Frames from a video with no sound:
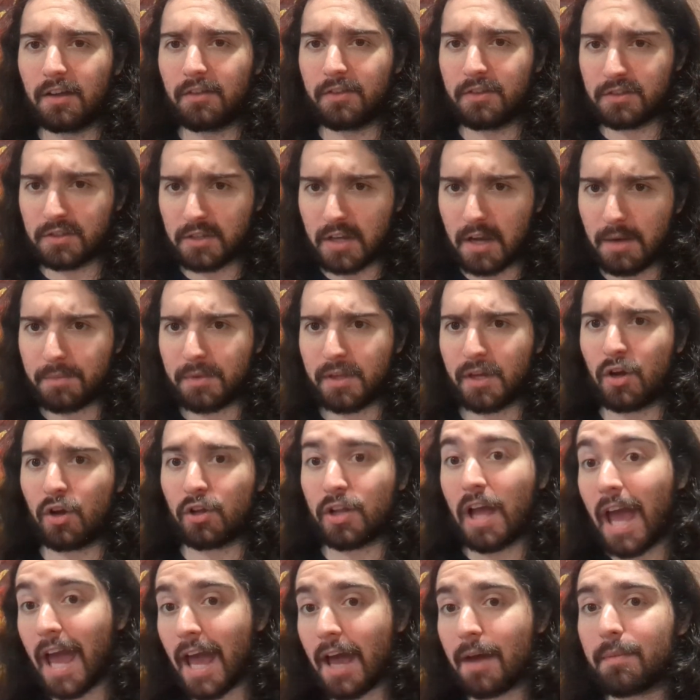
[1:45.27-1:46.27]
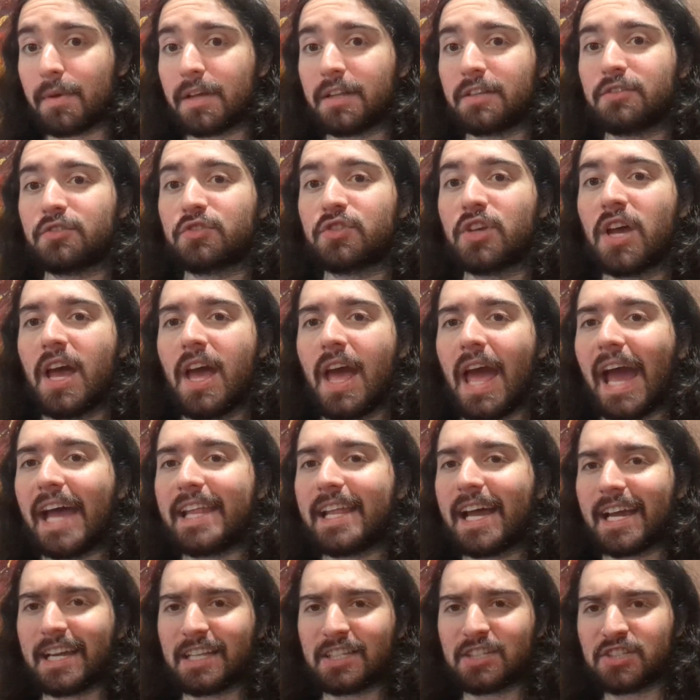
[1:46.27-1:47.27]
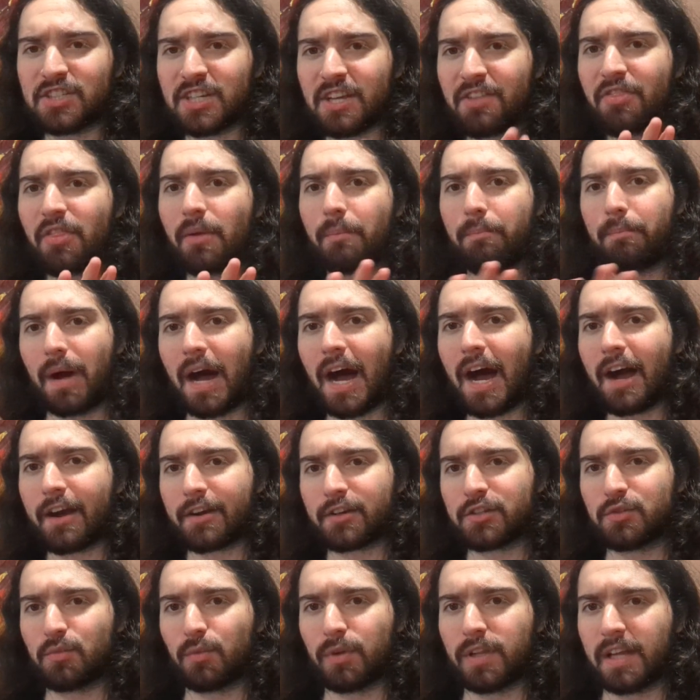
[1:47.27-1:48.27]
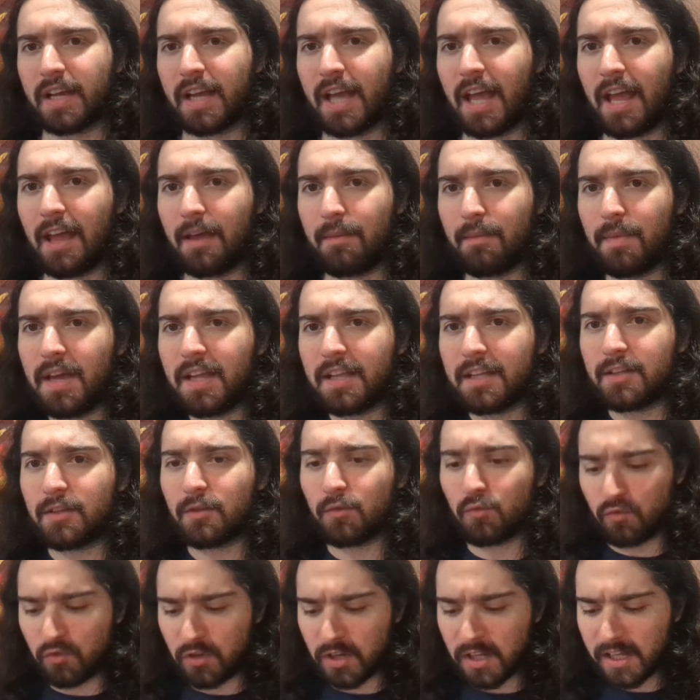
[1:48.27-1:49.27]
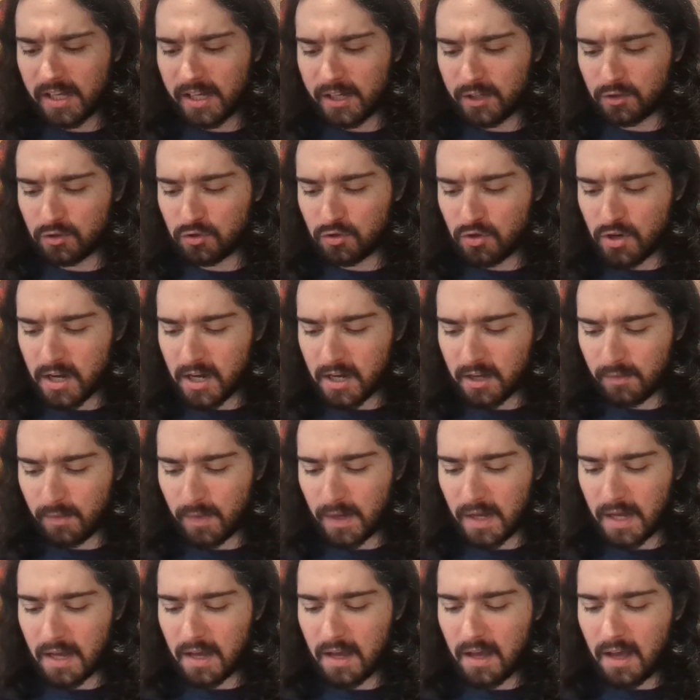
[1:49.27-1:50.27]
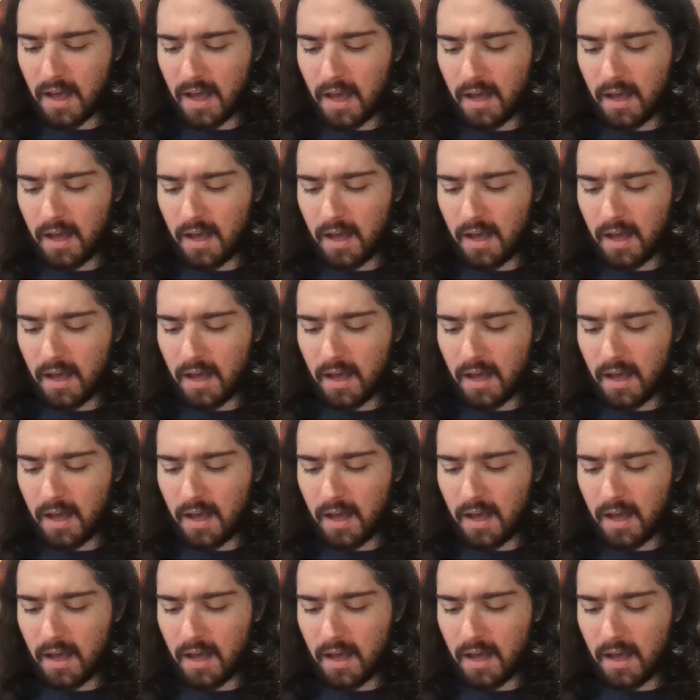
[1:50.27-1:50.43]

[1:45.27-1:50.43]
this company called Hammond's, and I had seen the box when it came in, and it really intrigued me